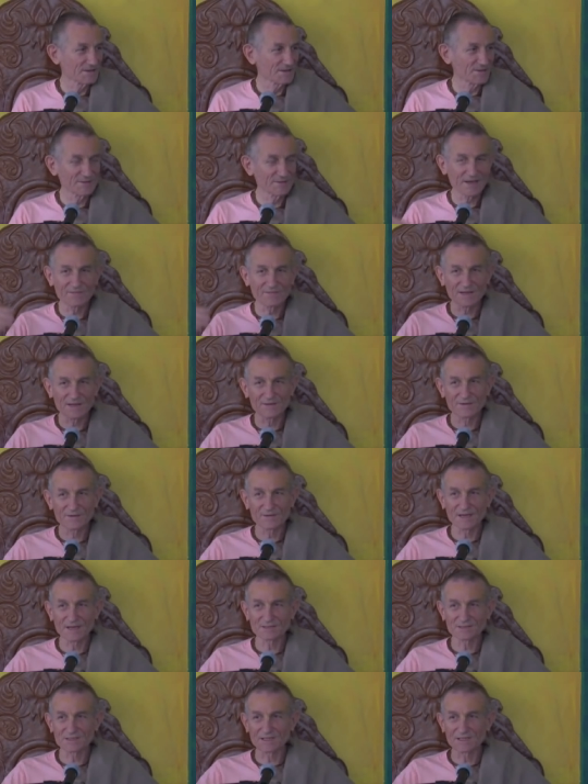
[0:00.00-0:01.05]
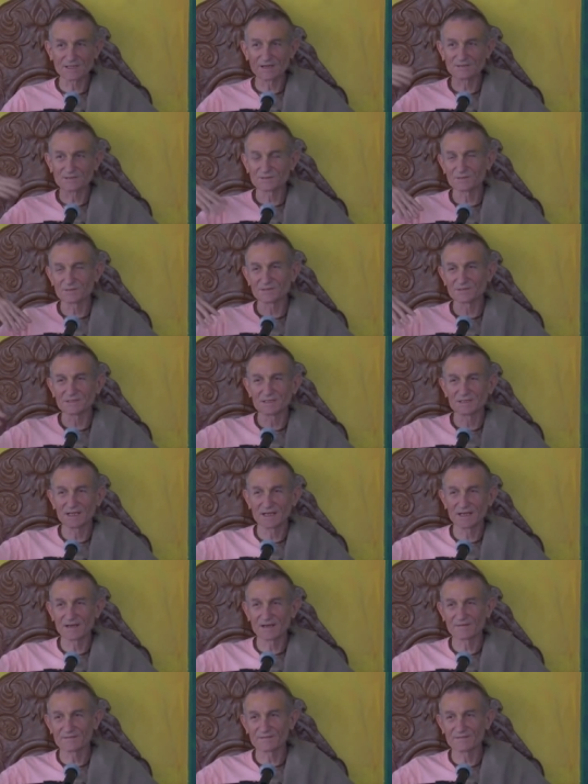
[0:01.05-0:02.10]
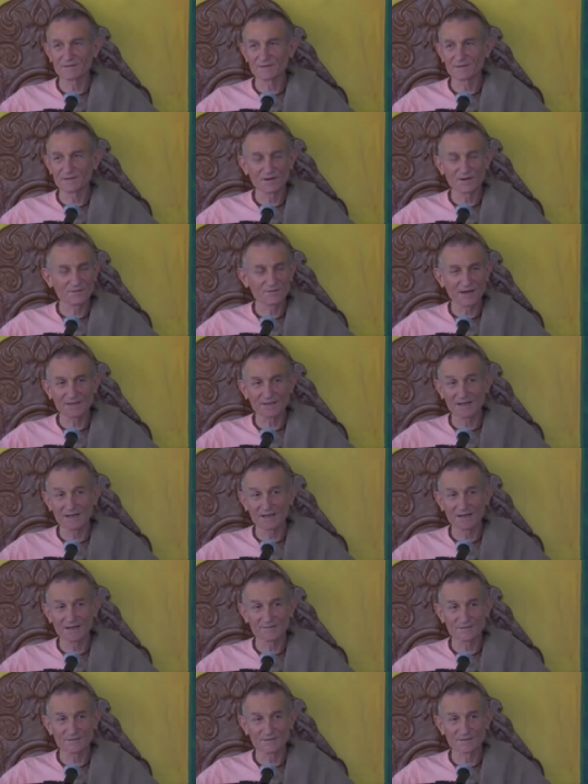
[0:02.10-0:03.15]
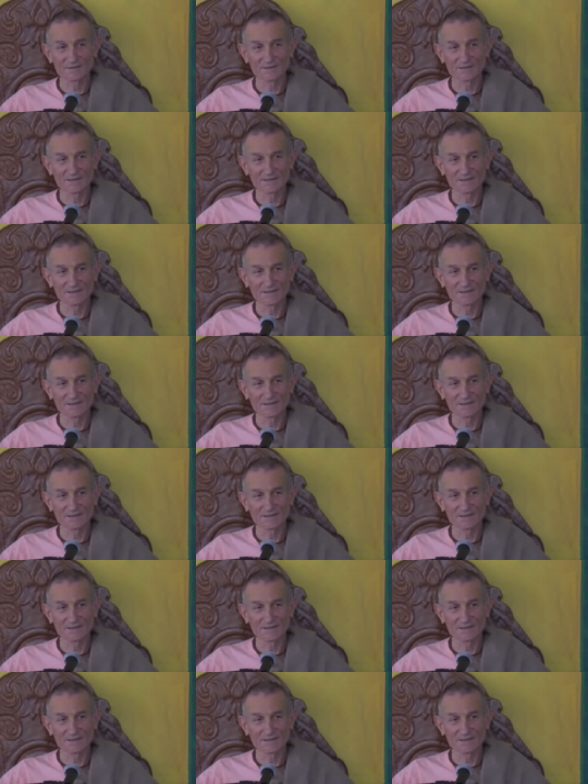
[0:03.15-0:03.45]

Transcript: they were having a Rasa dance, Krishna left, uh, Radha left.